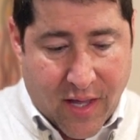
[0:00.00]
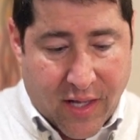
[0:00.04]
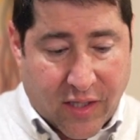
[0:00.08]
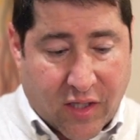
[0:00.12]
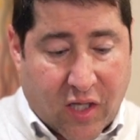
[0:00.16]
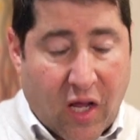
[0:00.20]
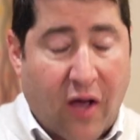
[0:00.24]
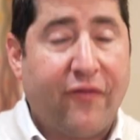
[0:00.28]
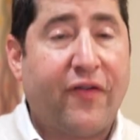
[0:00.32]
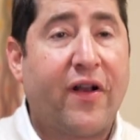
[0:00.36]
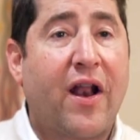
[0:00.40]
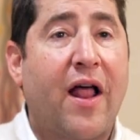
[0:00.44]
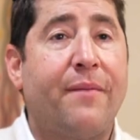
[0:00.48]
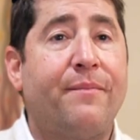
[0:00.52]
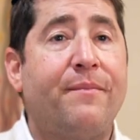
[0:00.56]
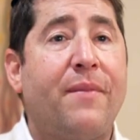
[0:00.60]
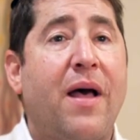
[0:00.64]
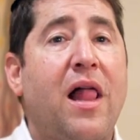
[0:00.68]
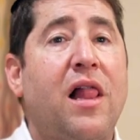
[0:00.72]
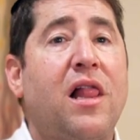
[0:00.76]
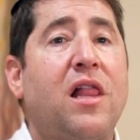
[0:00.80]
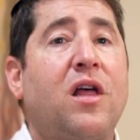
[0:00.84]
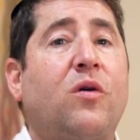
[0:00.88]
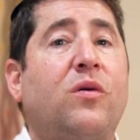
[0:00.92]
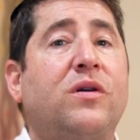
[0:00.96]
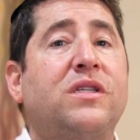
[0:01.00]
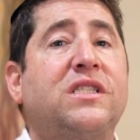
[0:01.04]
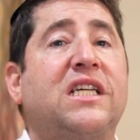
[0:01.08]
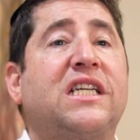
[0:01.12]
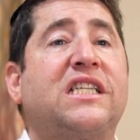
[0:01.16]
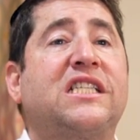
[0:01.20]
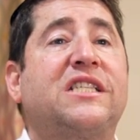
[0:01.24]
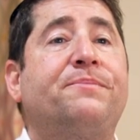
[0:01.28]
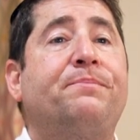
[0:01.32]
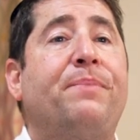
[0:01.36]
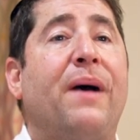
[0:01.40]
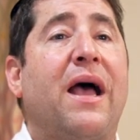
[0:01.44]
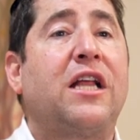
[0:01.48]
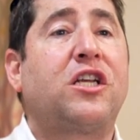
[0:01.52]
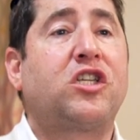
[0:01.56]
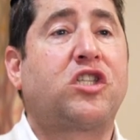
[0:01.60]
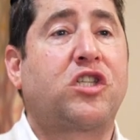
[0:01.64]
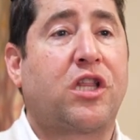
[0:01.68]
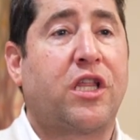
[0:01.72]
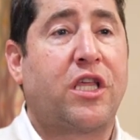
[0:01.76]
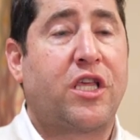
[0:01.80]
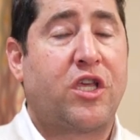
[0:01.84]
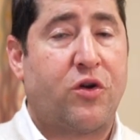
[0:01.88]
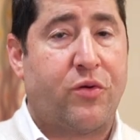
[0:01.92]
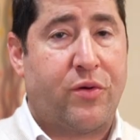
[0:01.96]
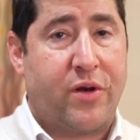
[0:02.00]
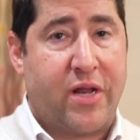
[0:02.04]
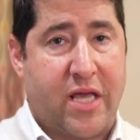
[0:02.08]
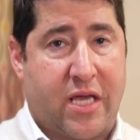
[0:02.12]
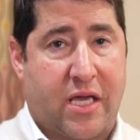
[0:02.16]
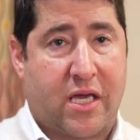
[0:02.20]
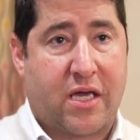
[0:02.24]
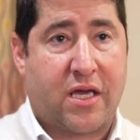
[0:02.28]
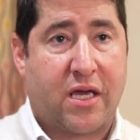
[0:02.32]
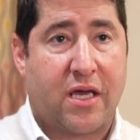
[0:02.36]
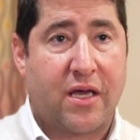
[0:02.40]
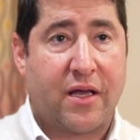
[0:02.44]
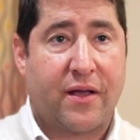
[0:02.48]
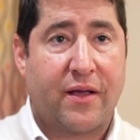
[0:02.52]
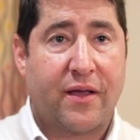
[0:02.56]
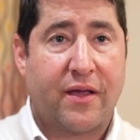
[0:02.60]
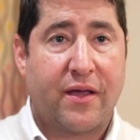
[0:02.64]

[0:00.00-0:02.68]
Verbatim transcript: David HaMelech was especially unique.